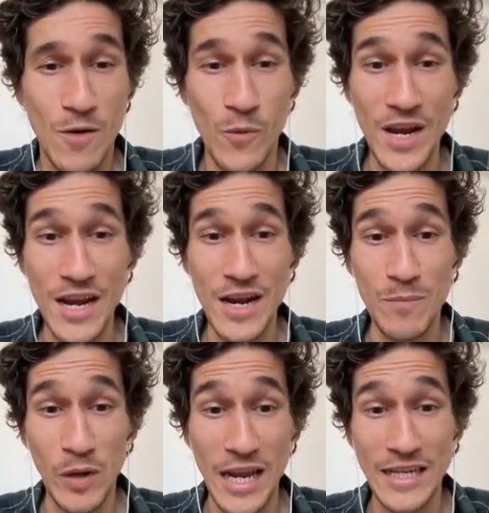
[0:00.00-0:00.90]
We
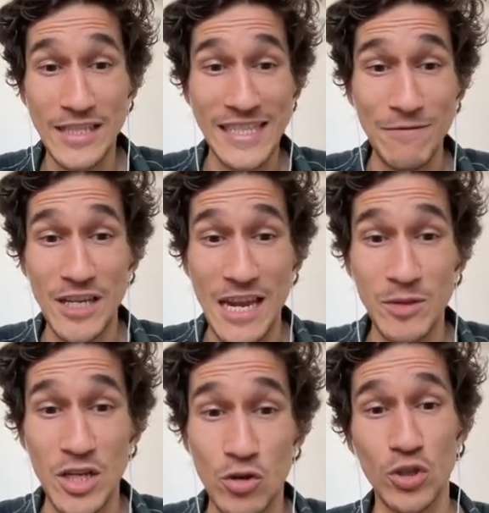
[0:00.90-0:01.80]
played 7 games in new